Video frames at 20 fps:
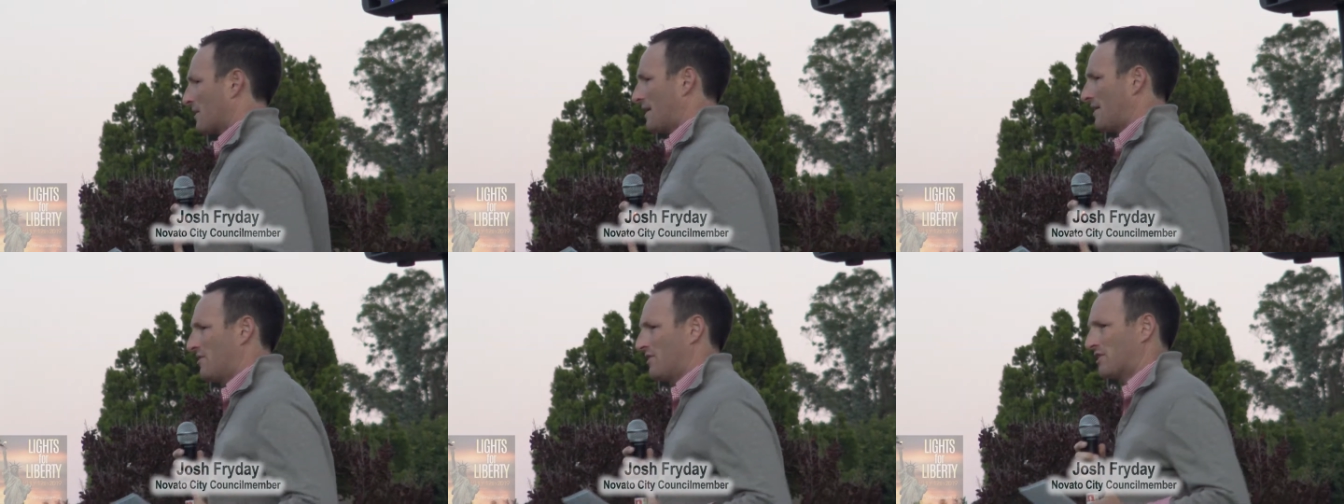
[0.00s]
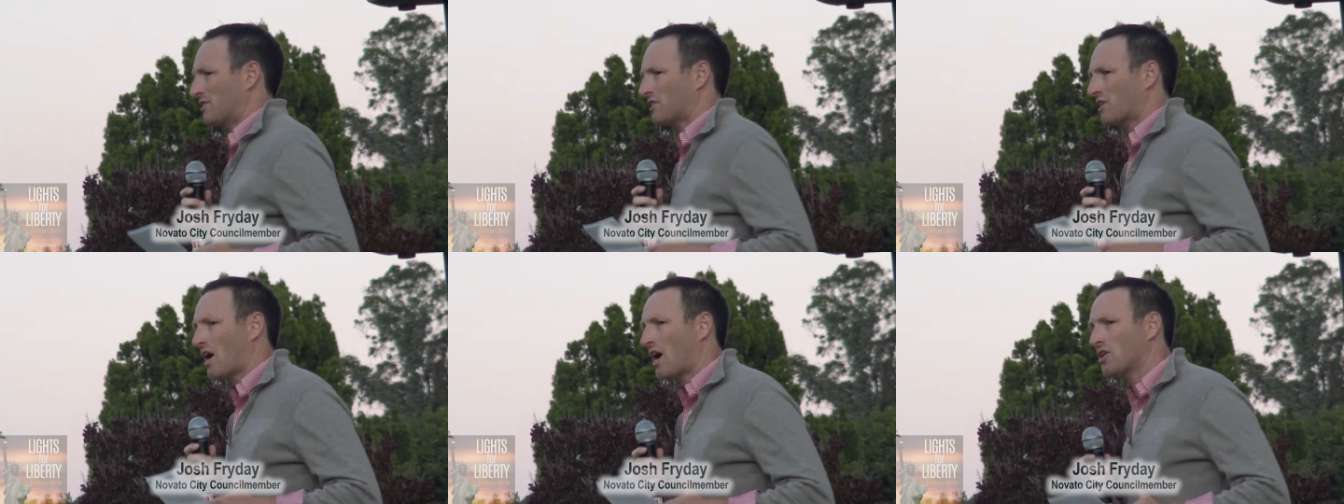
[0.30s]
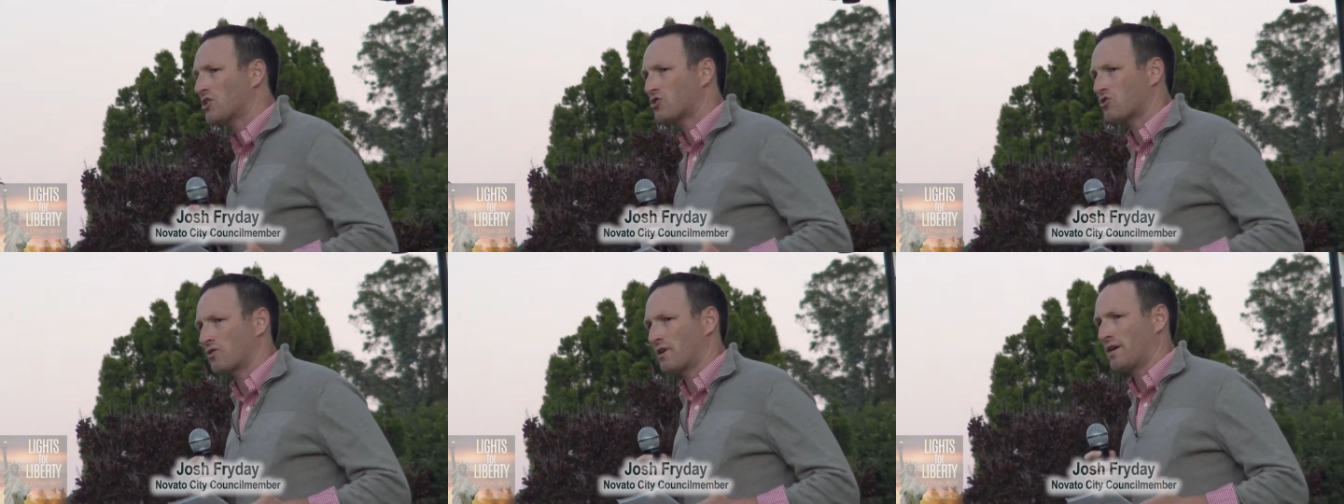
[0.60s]
in this
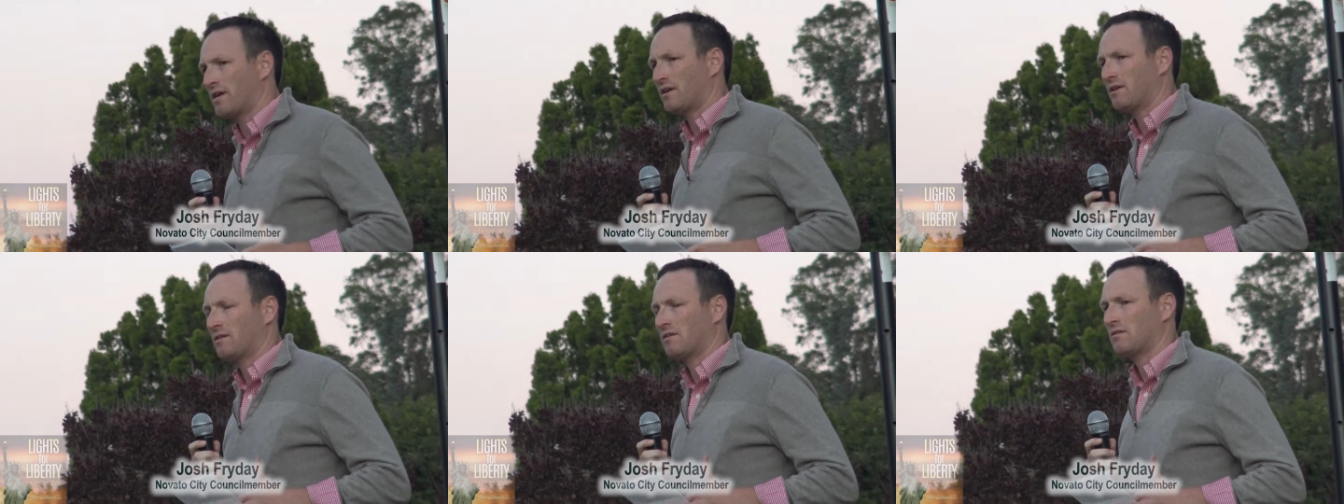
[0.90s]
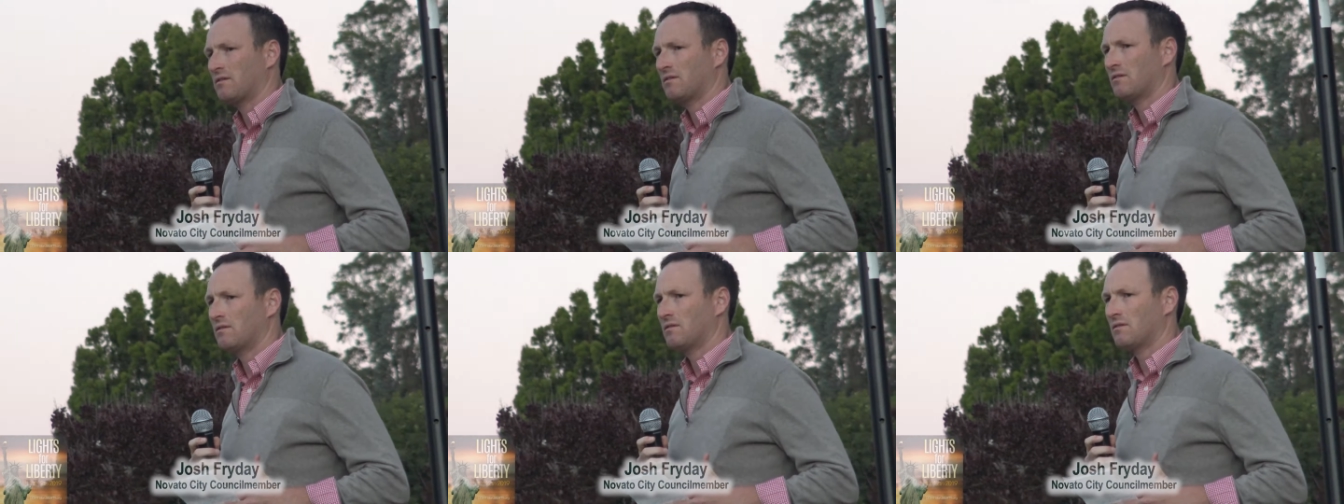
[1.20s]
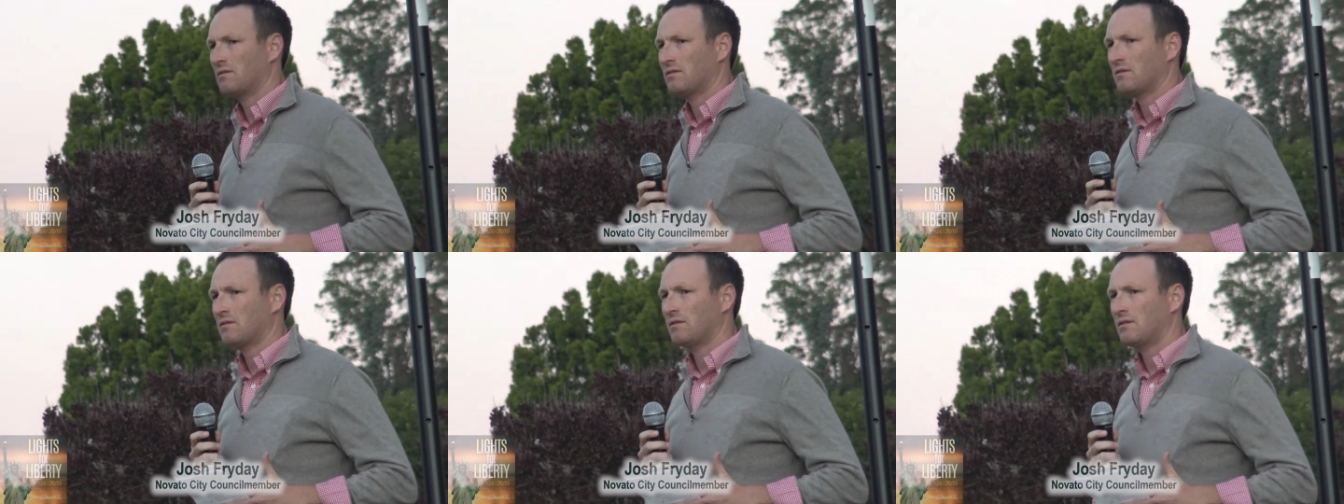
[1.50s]
country
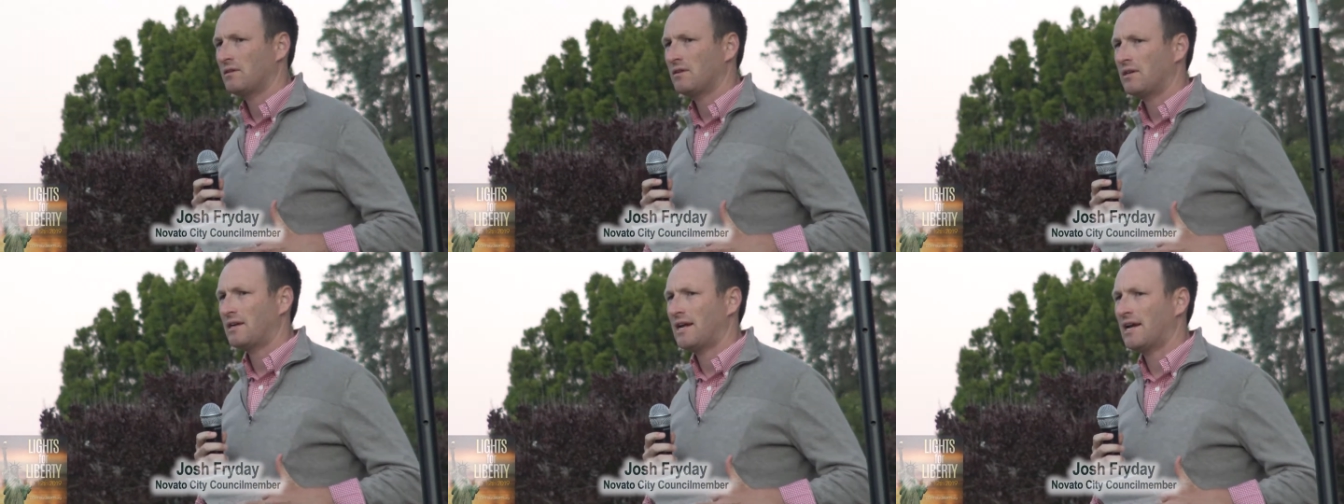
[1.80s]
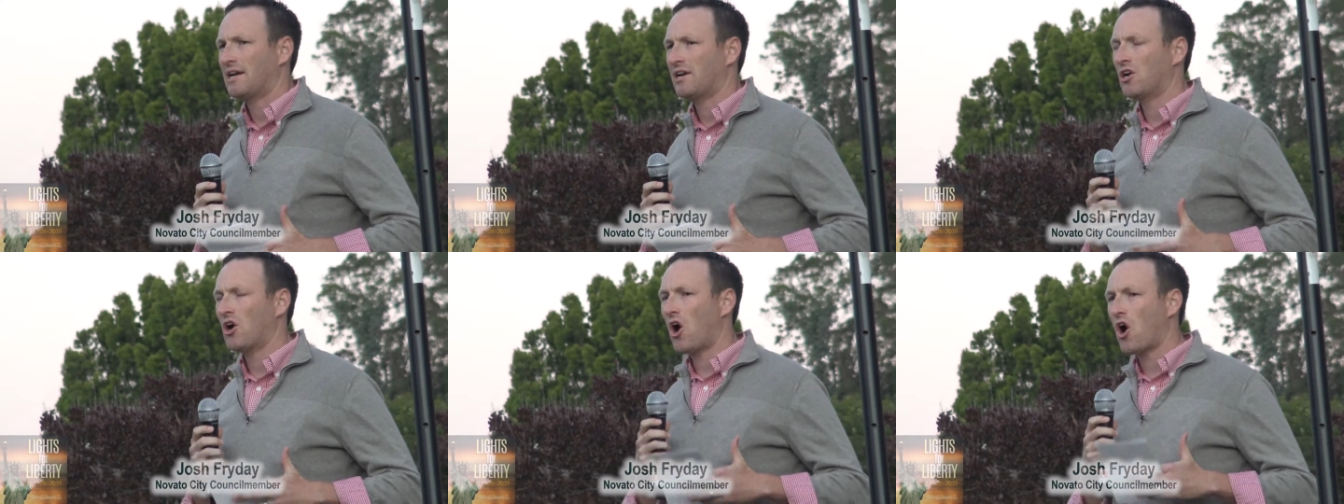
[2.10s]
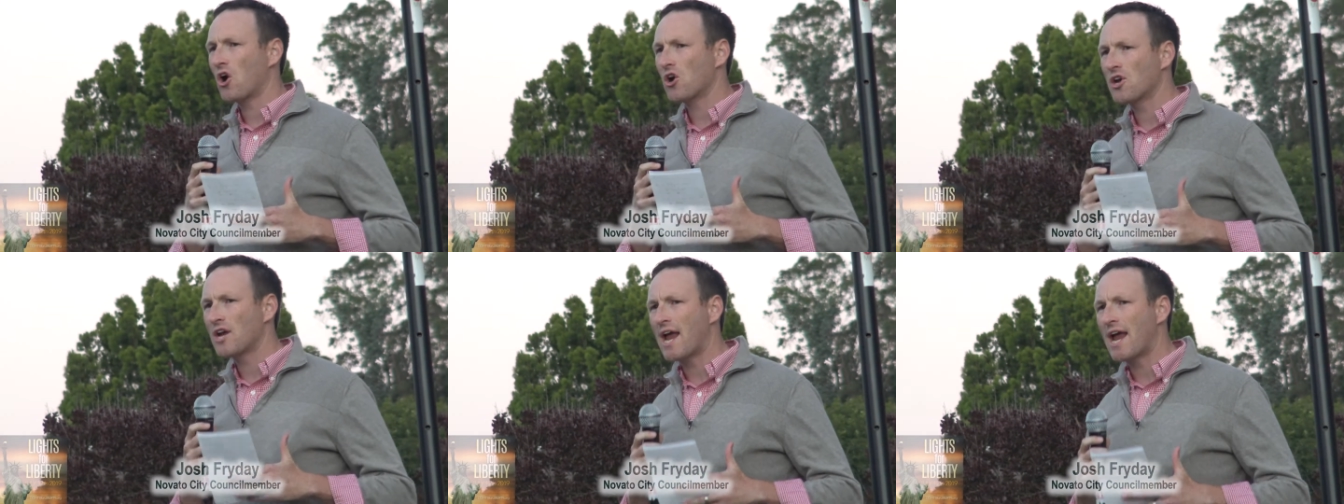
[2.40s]
and in
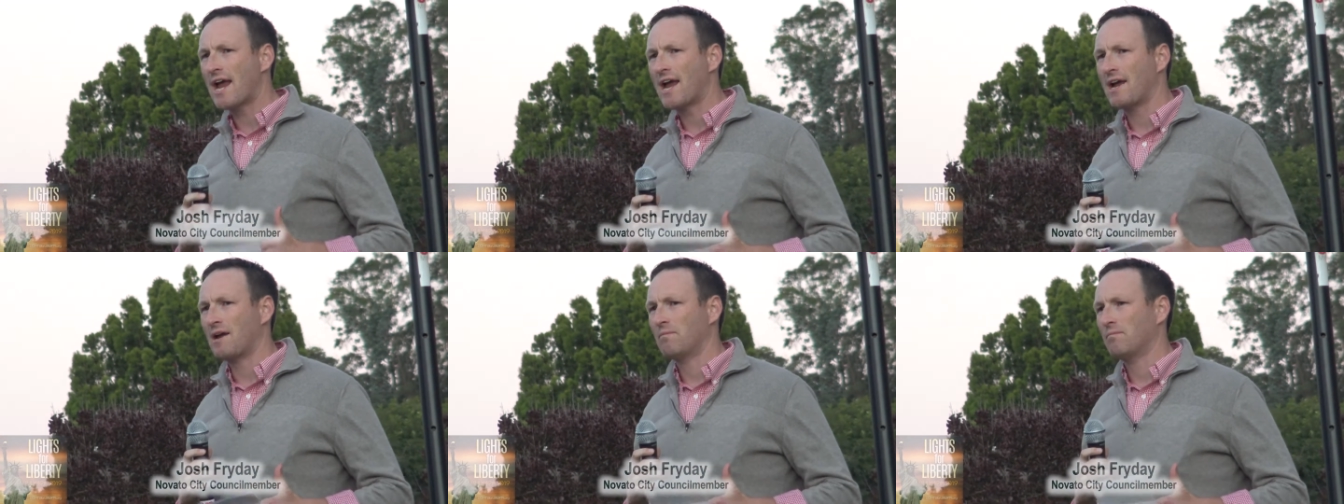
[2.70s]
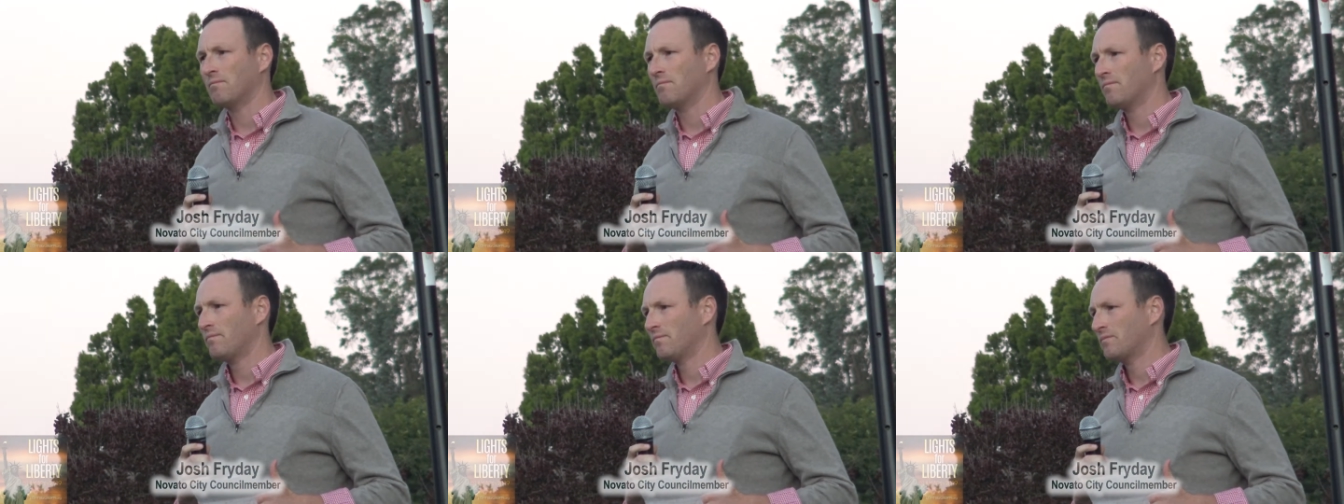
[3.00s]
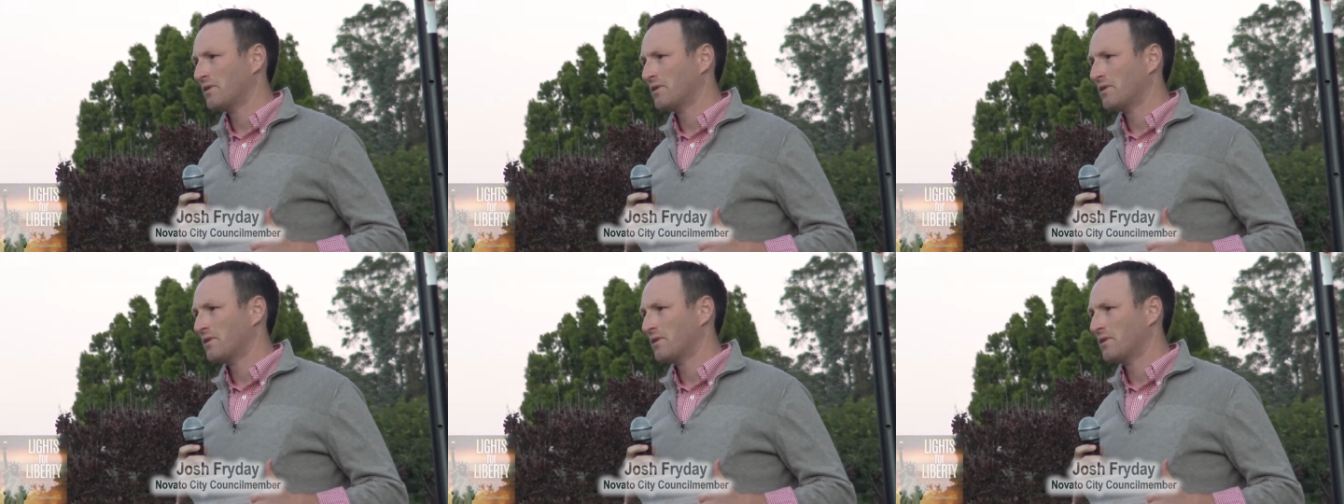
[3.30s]
our name